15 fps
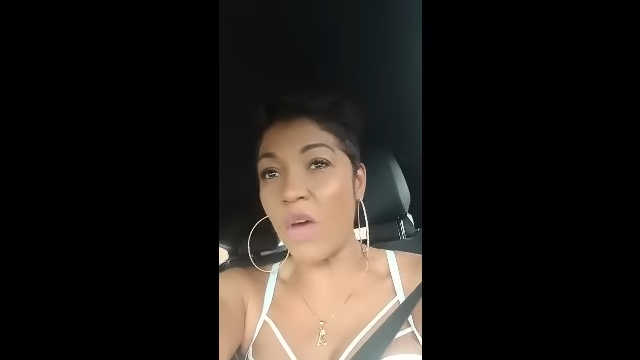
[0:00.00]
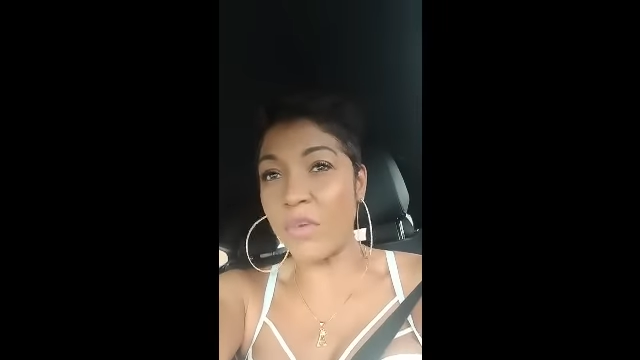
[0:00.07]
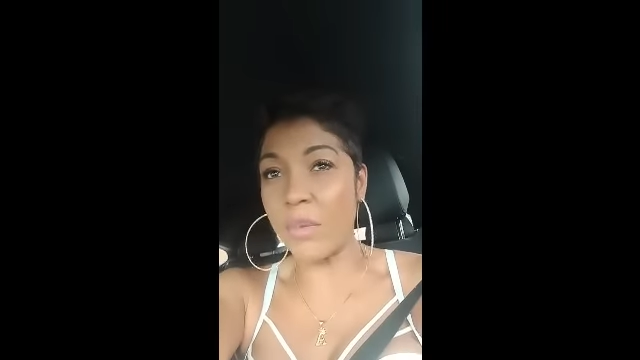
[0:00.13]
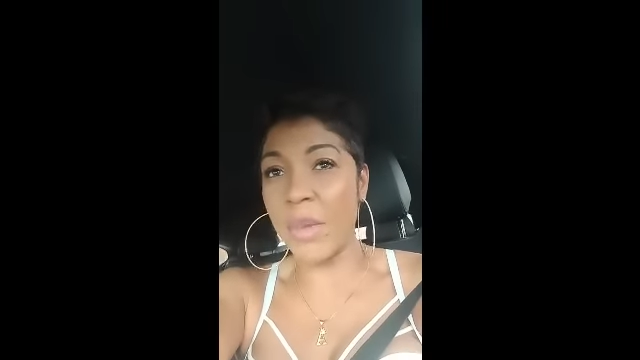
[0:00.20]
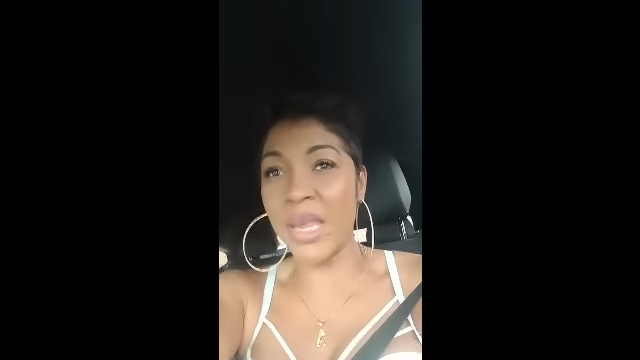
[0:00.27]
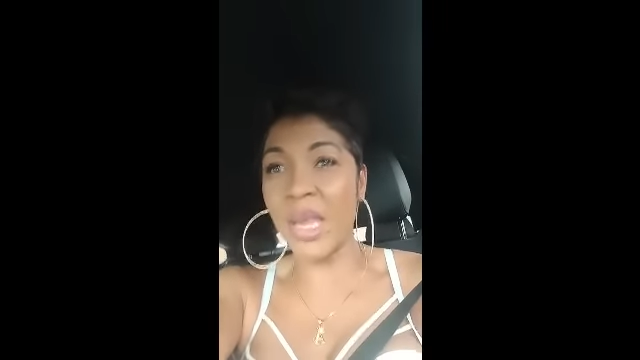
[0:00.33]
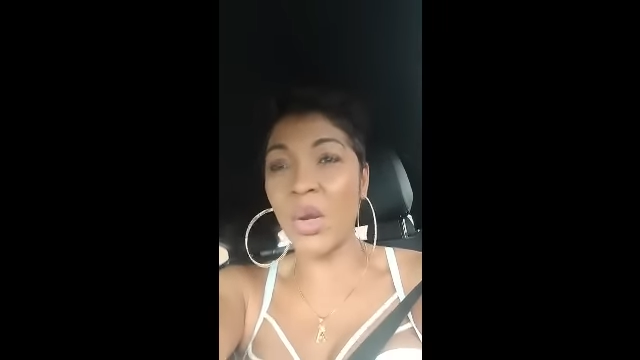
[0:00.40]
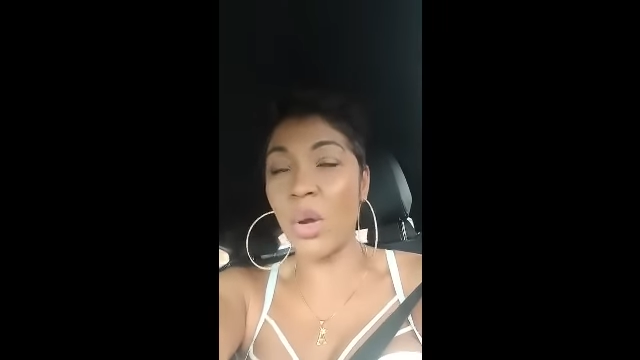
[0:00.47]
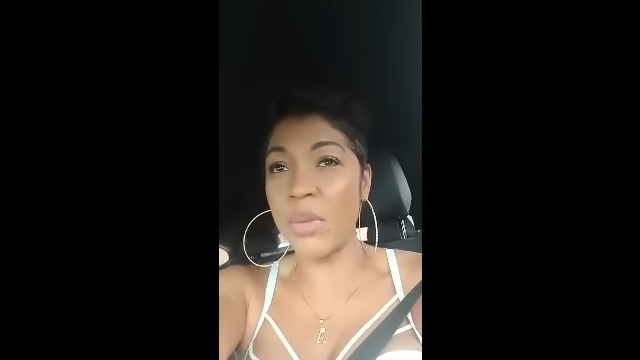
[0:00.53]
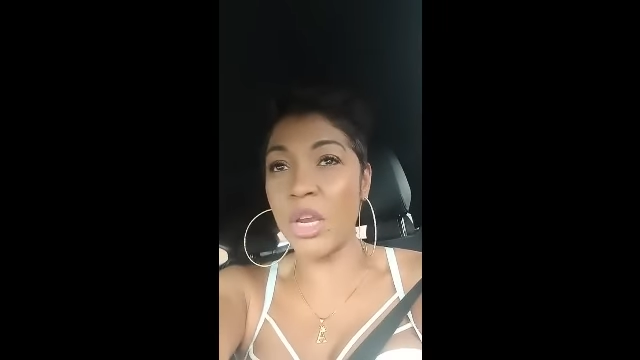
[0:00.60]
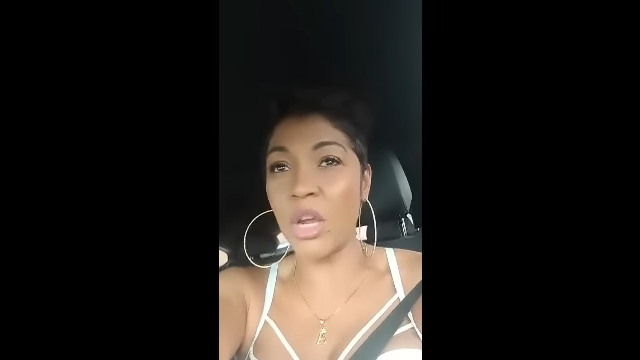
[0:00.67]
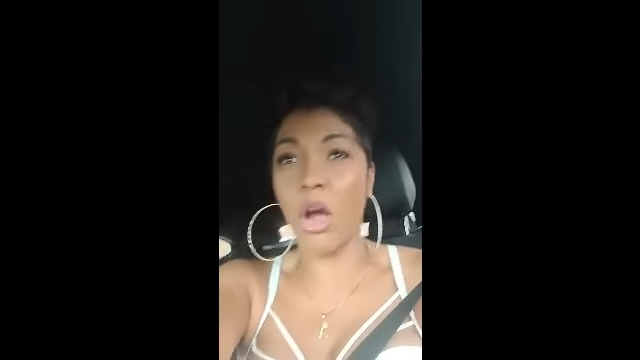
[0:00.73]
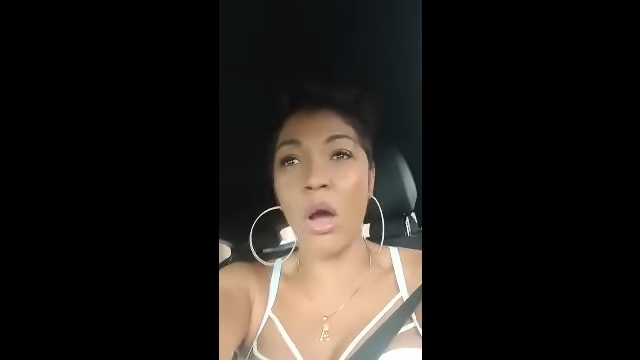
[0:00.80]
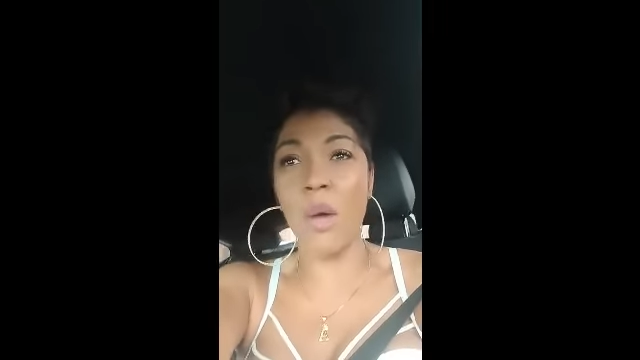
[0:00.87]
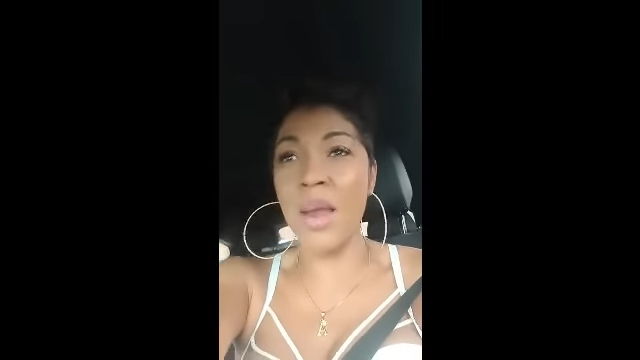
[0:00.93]

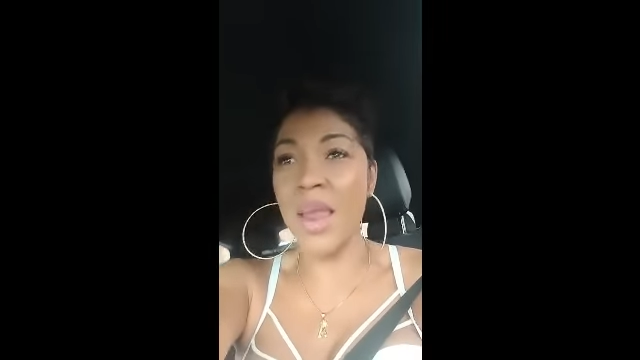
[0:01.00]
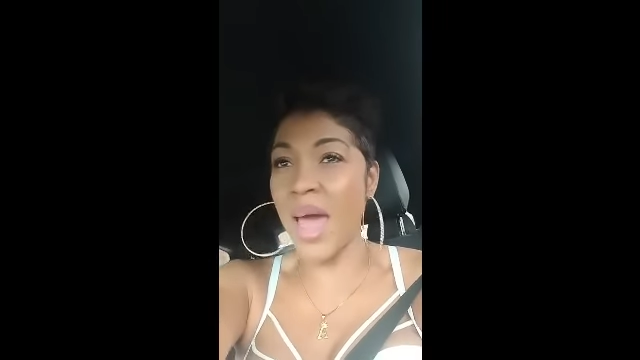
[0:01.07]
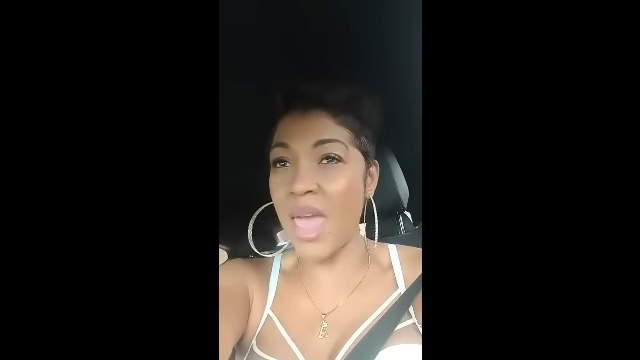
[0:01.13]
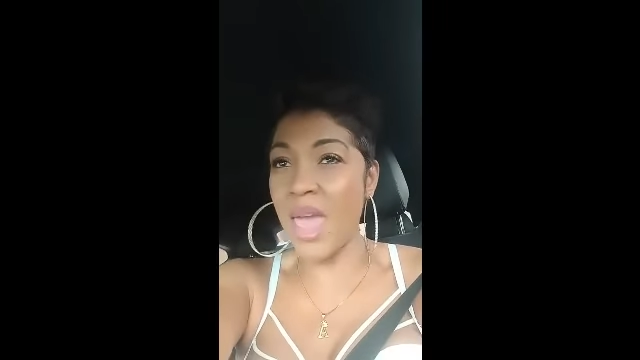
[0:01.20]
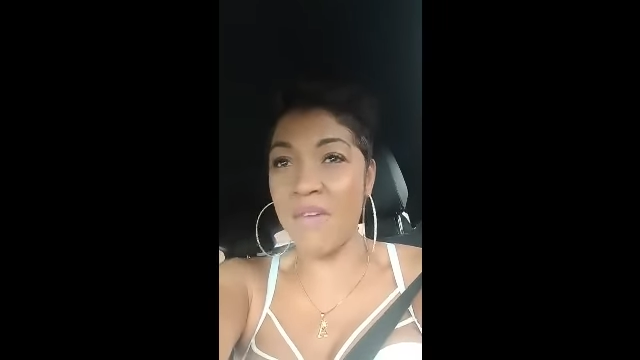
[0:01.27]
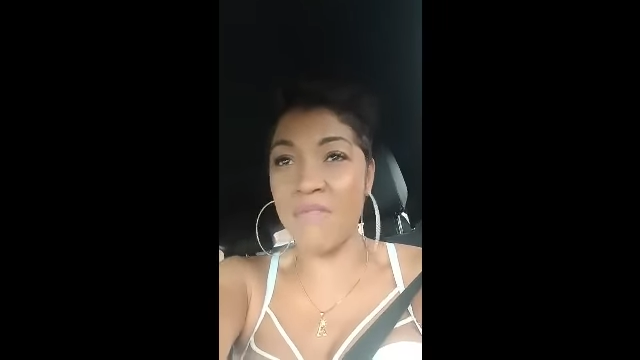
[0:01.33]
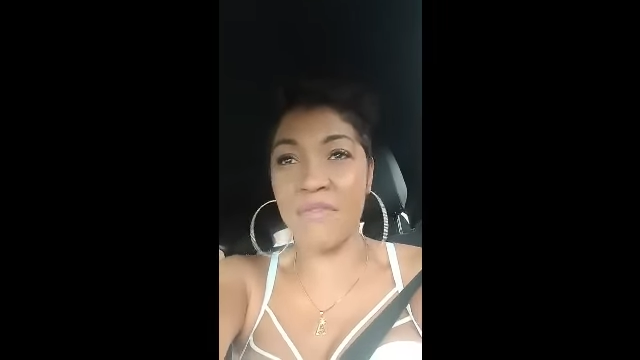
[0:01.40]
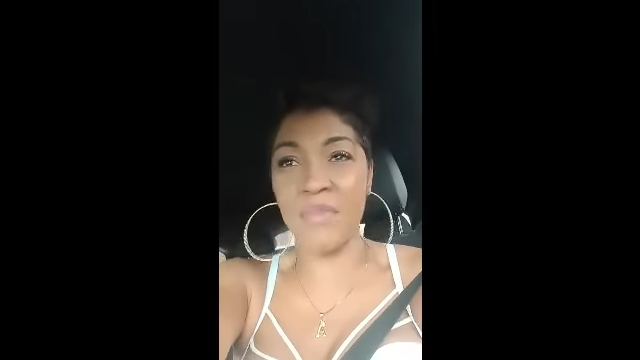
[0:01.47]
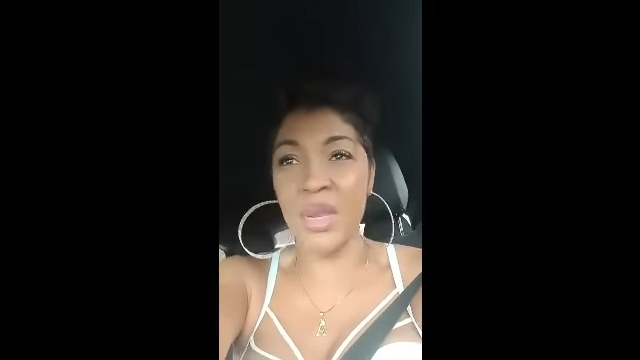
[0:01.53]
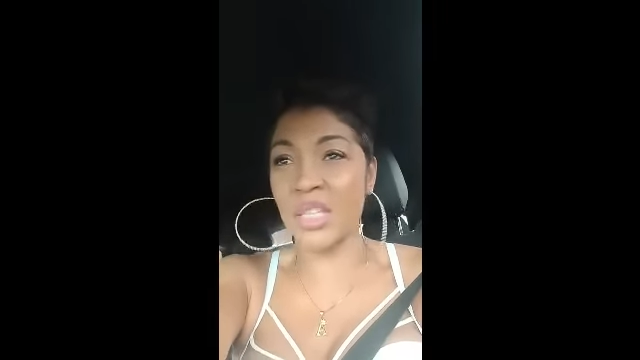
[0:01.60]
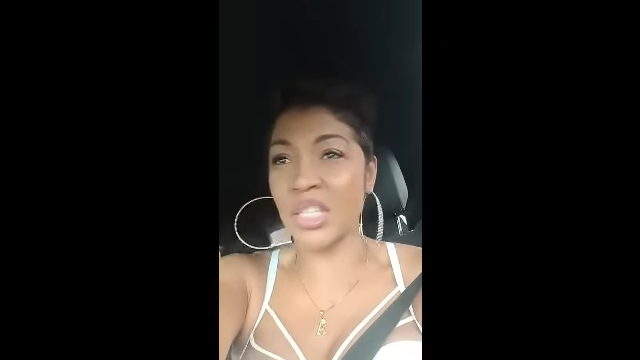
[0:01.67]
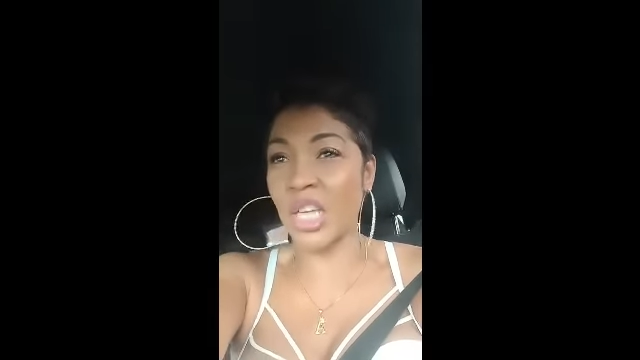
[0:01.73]
righteousness. And